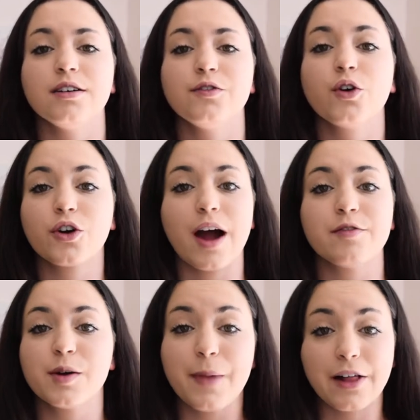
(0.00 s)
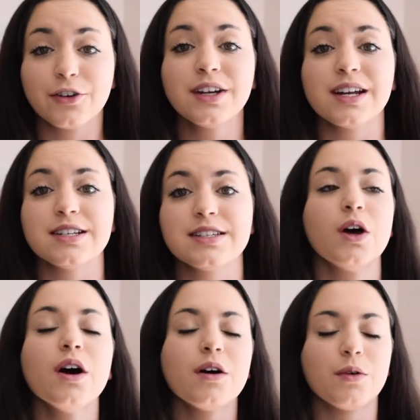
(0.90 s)
photographing ballerinas.
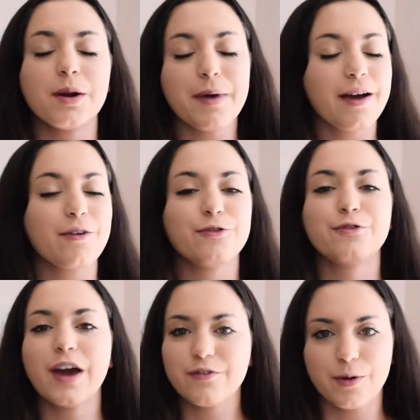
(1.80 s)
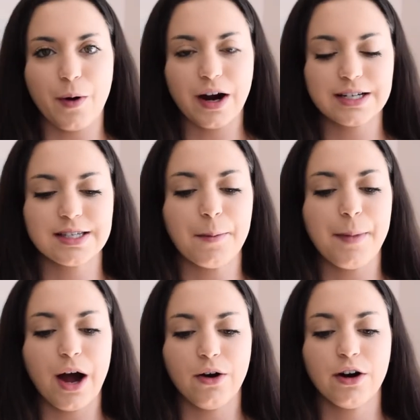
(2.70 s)
One of my favorite parts
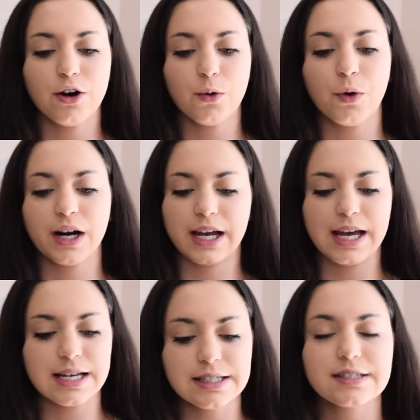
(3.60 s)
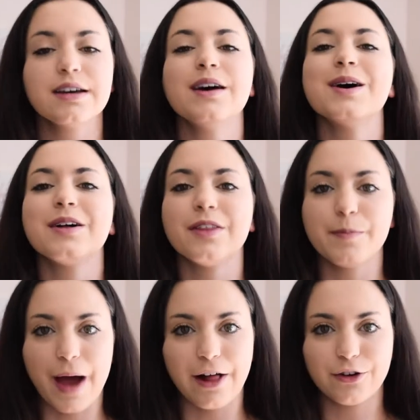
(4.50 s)
about her work is the
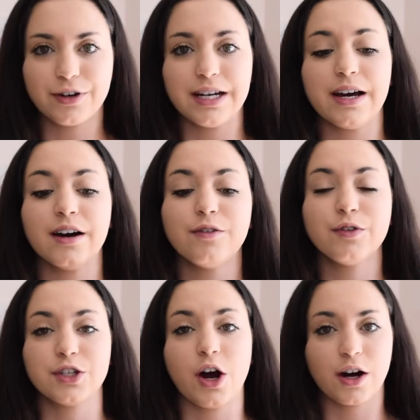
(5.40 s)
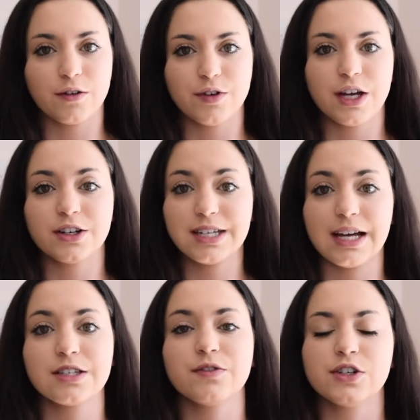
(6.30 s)
ballerina photography or
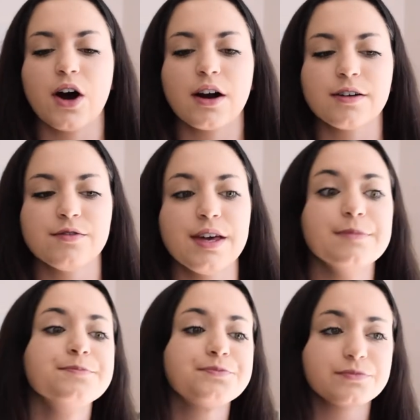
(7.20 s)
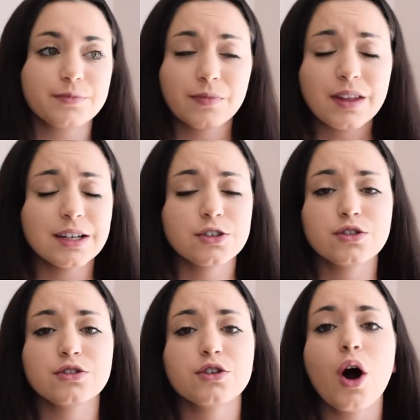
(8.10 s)
dance photography. It's
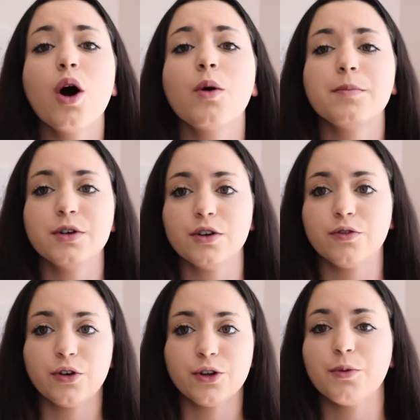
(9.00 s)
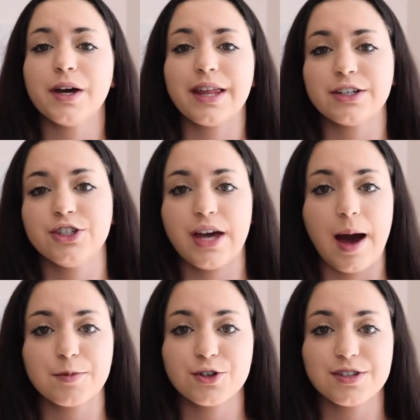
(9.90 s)
so beautiful the way that she
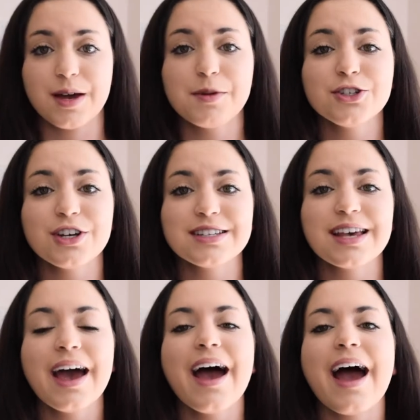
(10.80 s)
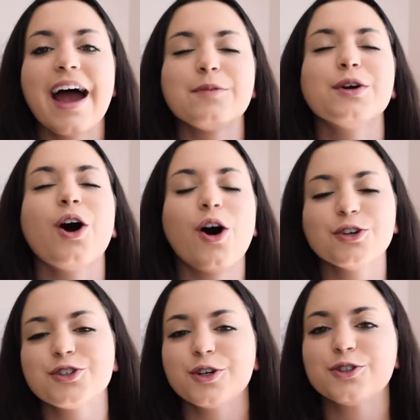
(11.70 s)
captures images. And we
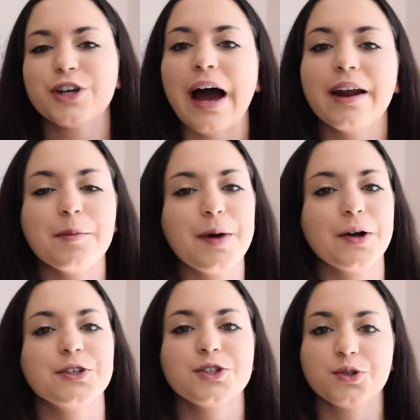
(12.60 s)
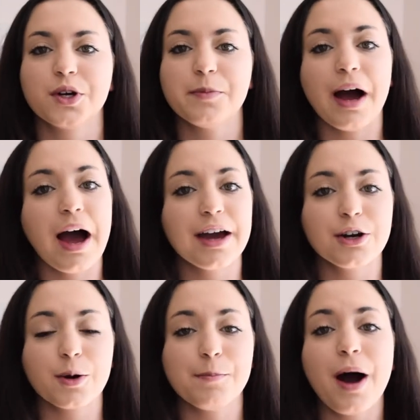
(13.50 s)
also chat about the story
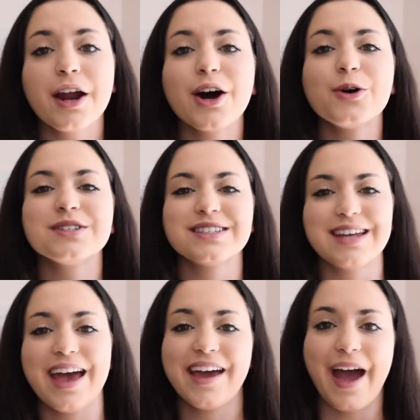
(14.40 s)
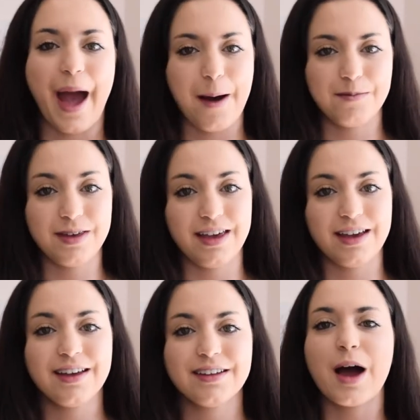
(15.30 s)
behind her motto, Stay
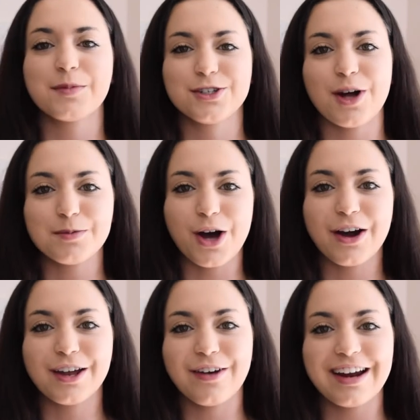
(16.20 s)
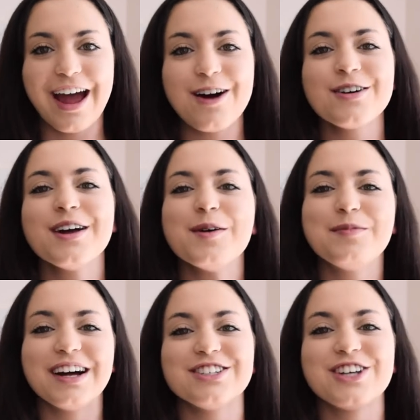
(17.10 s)
Happy. I'm gonna stop talking right now,
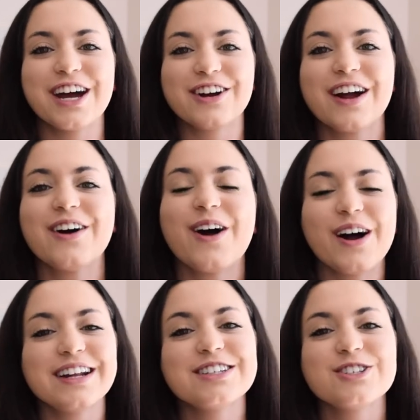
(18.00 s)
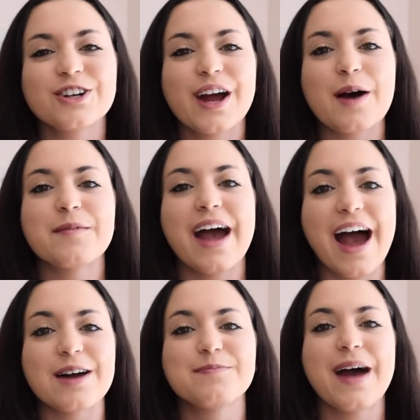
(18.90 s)
but check her out on Instagram
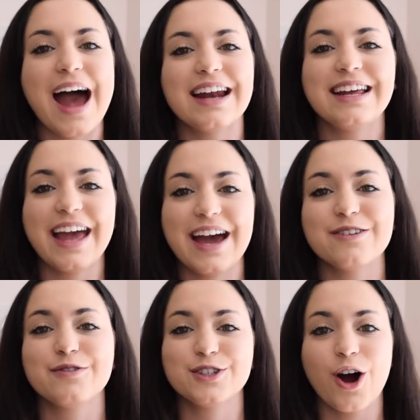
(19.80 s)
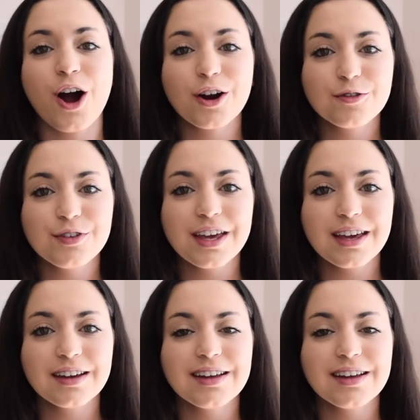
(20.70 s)
at Patti Anne Photography.